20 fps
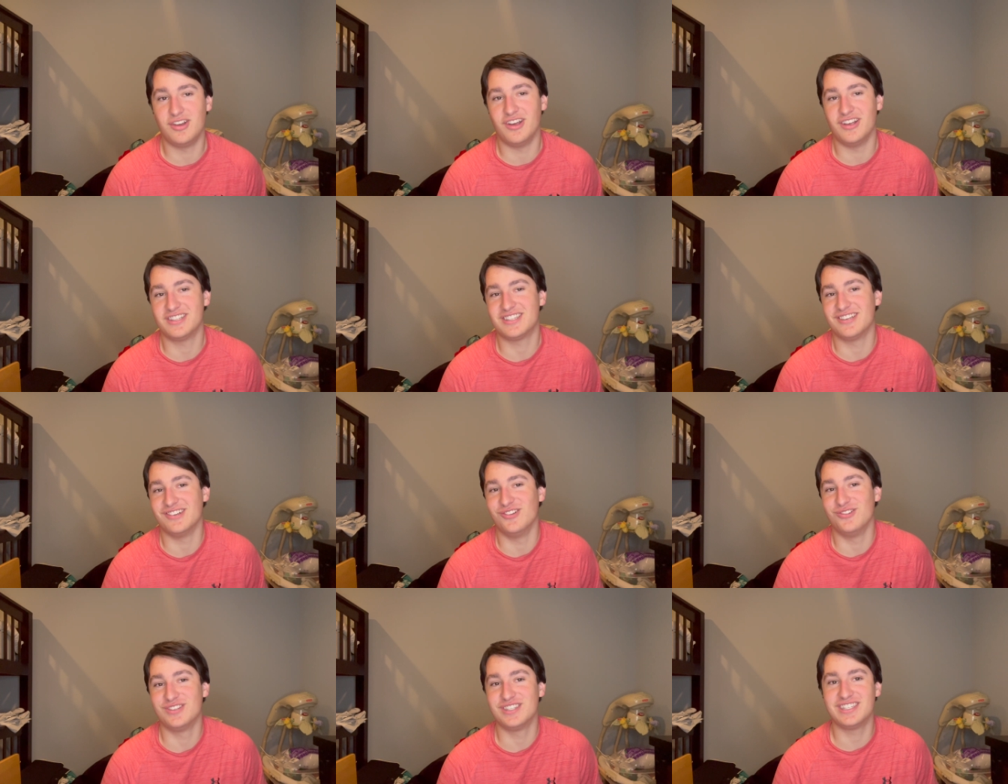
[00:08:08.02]

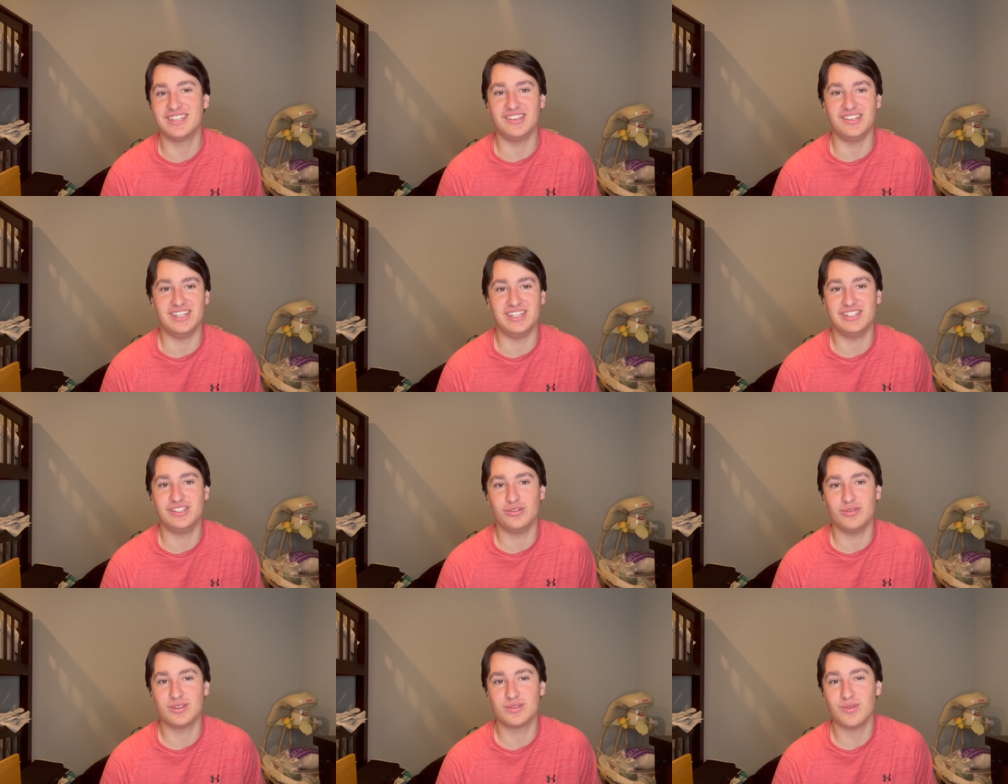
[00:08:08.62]
also still
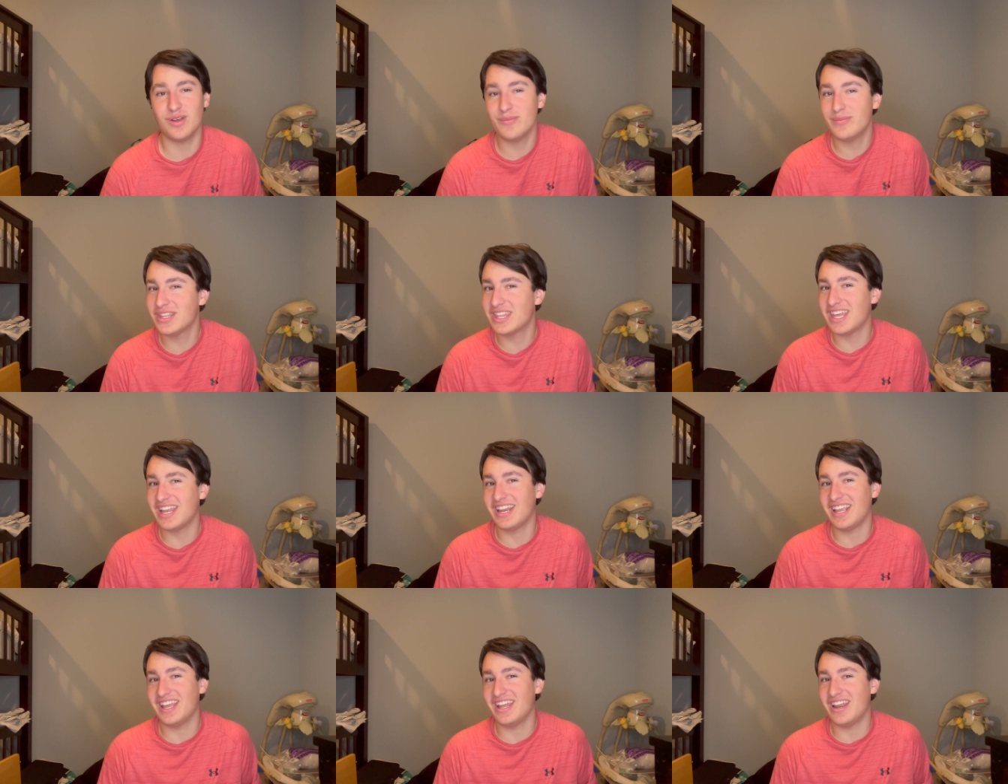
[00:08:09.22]
didn't do as well. But
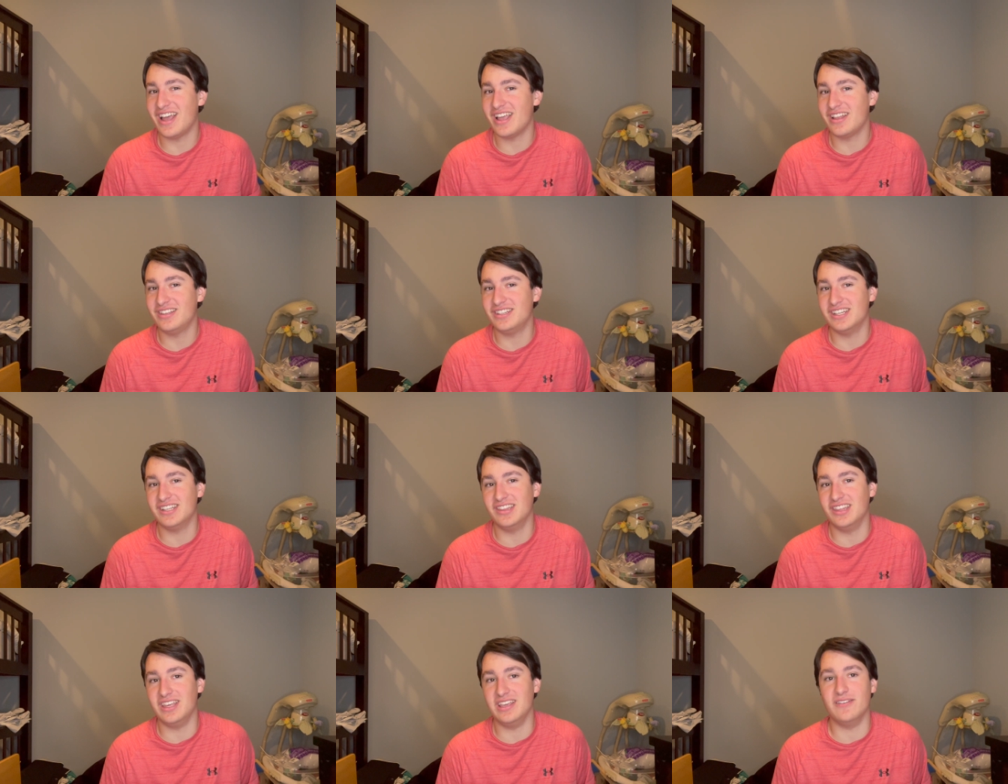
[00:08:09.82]
then again, I
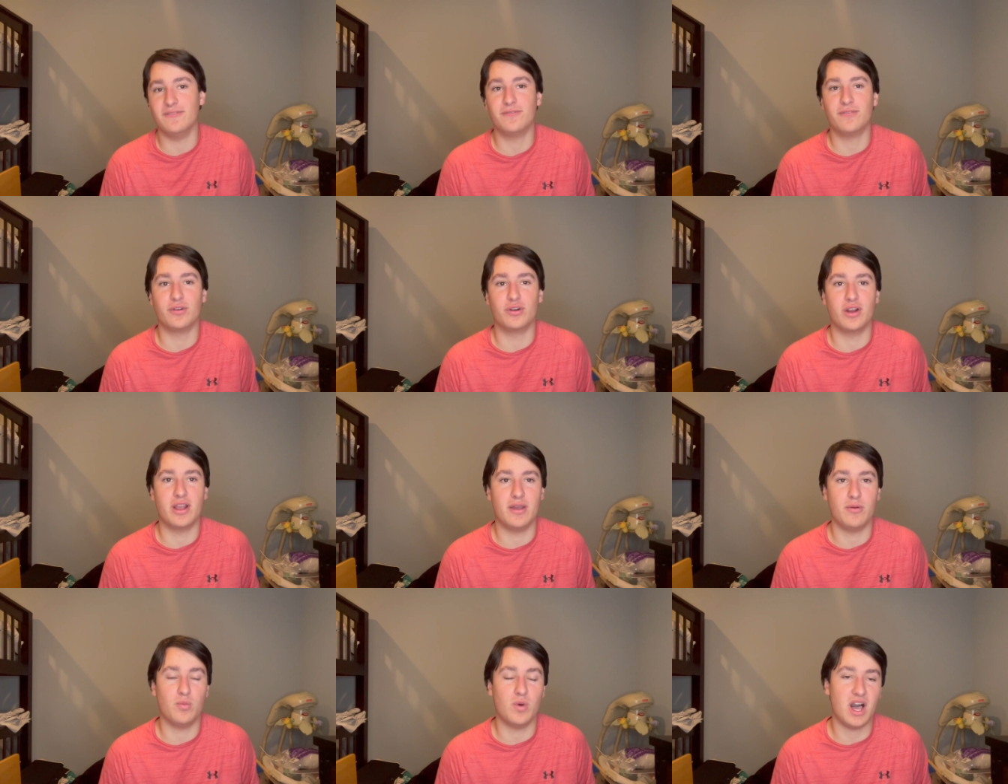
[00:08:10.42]
did leave
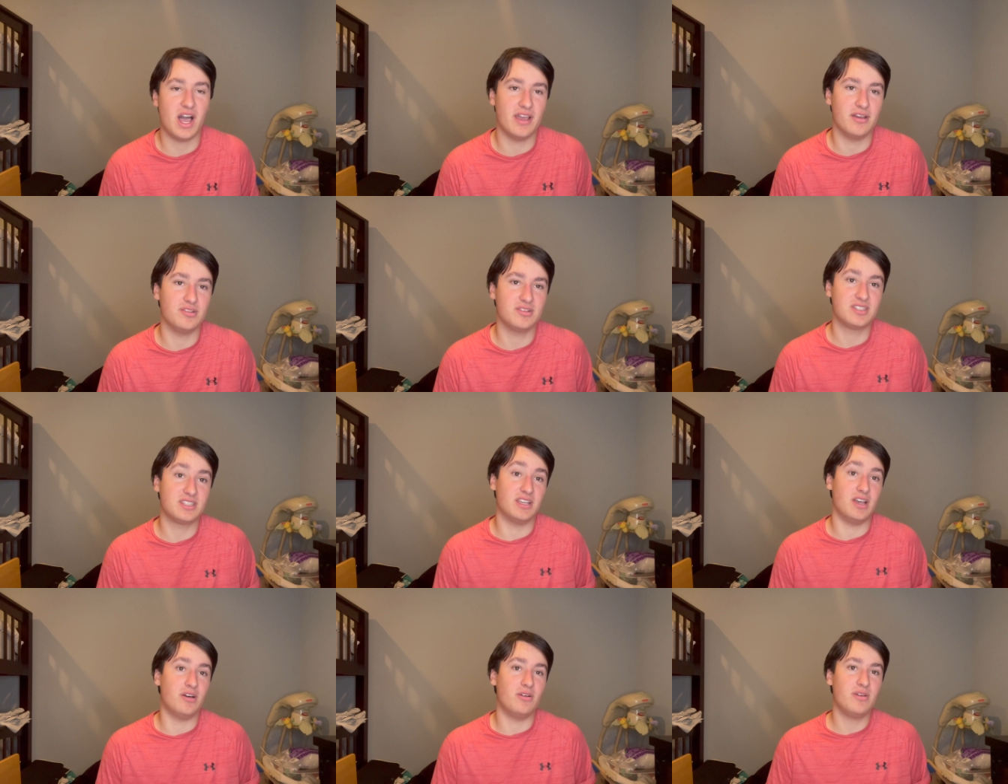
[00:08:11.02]
for a while,
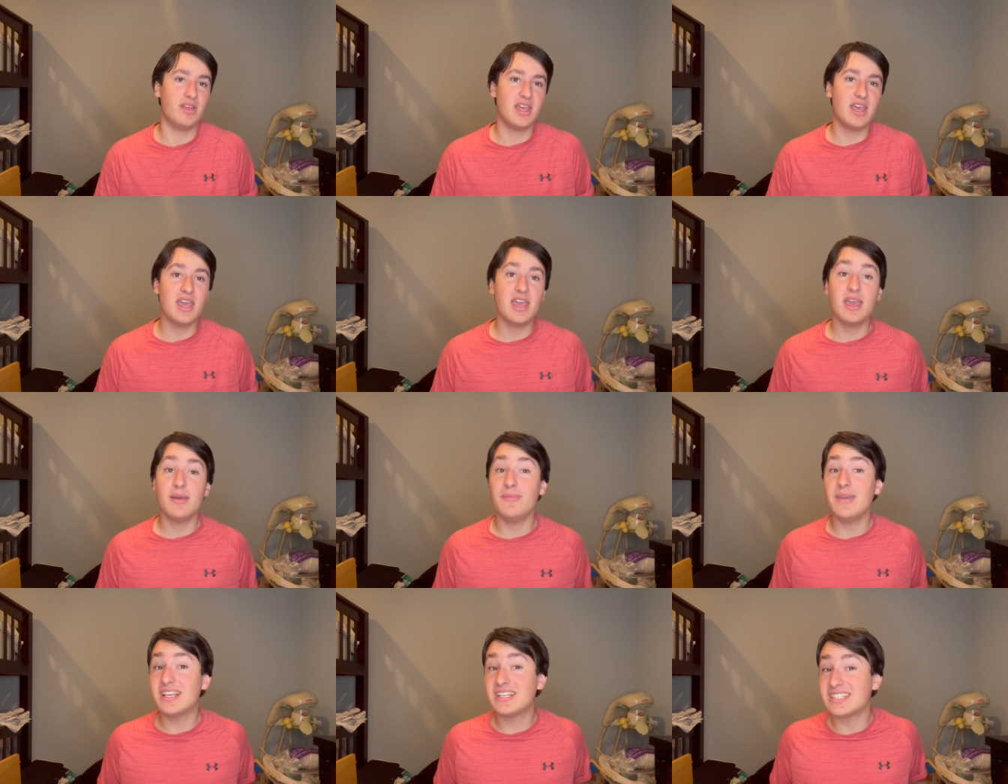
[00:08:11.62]
so
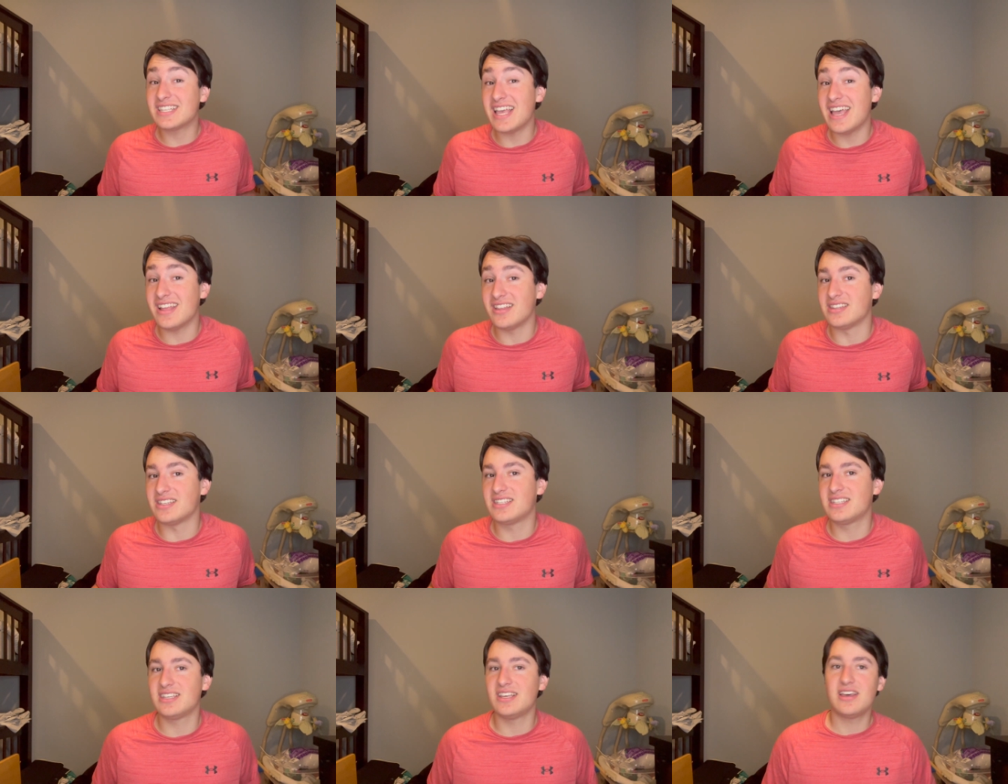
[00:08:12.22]
it makes
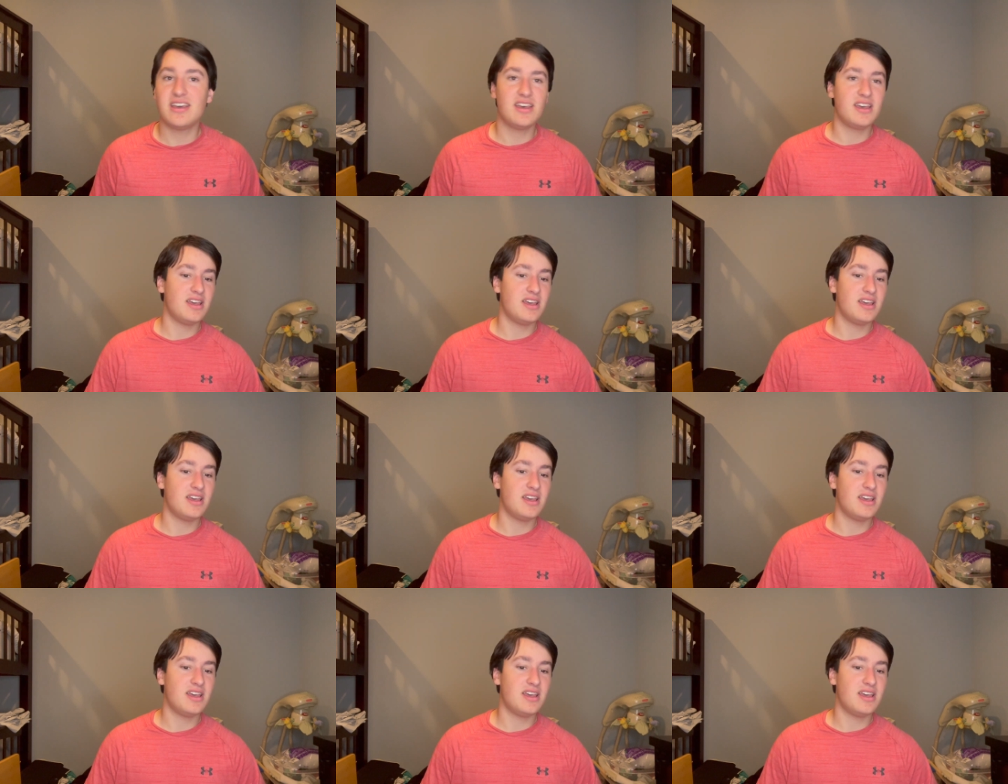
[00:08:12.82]
sense.